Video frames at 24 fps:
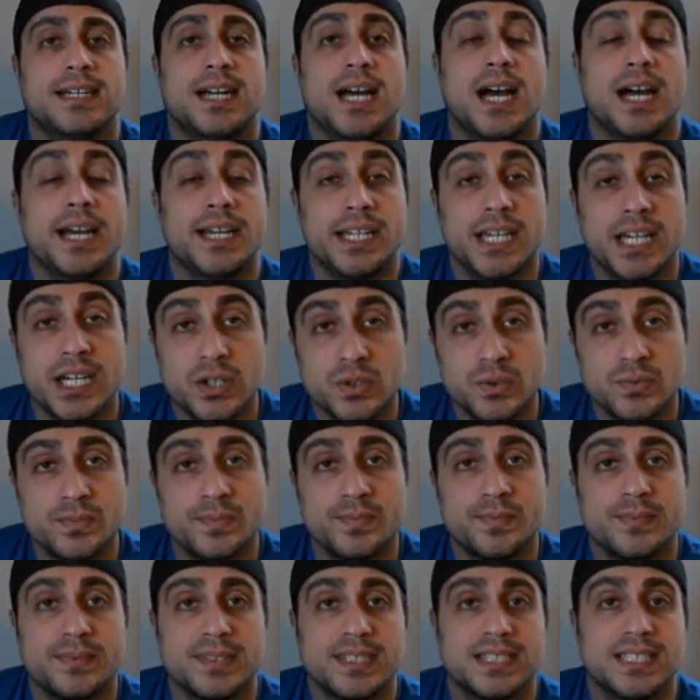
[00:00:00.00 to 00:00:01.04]
I know,
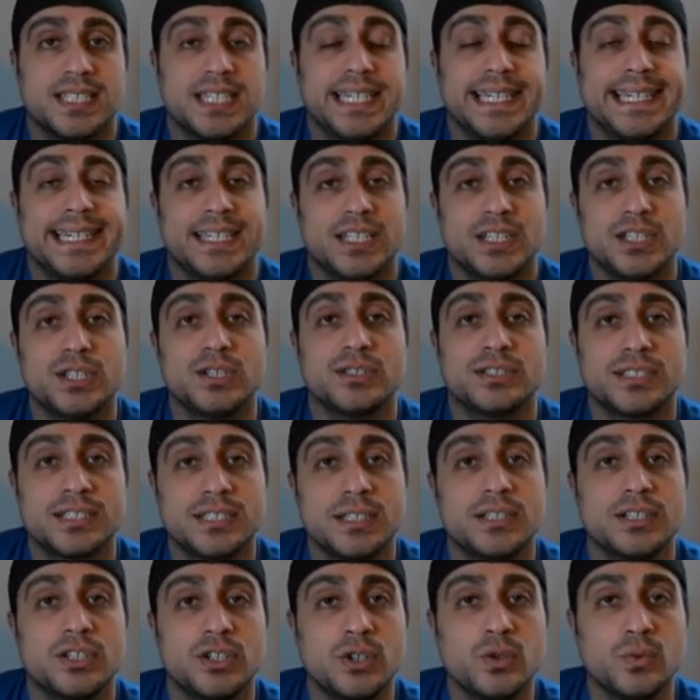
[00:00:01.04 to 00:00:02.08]
it looks a
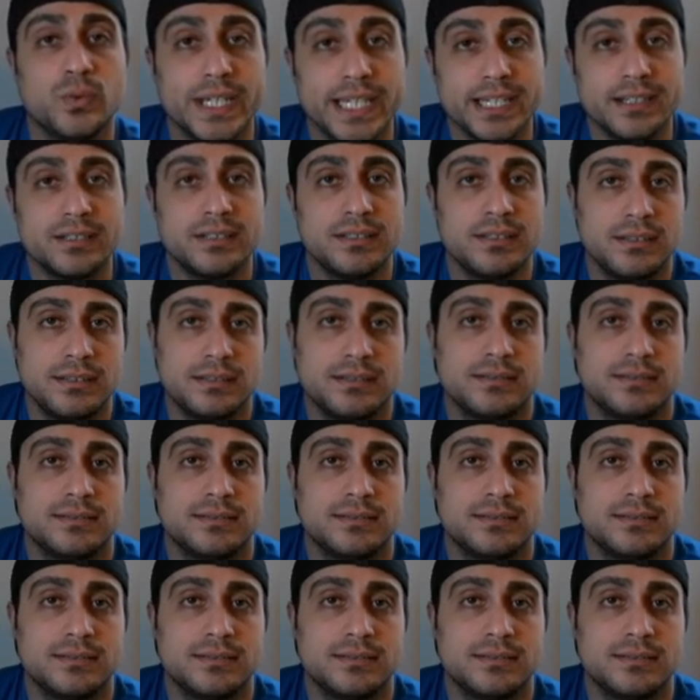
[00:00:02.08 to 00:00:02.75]
little weird.